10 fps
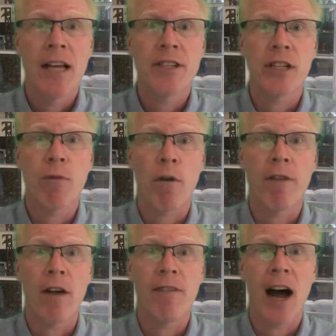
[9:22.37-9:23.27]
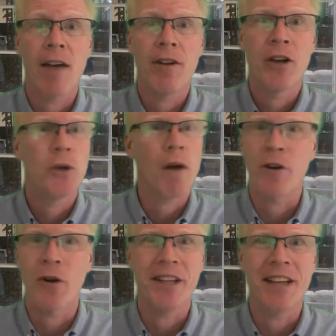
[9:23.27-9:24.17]
6455. You have
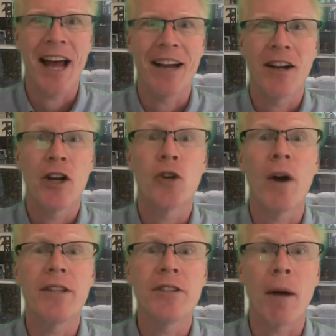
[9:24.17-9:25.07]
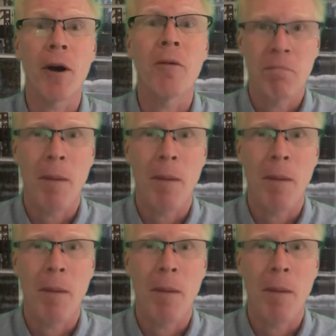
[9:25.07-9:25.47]
a great day, great summer.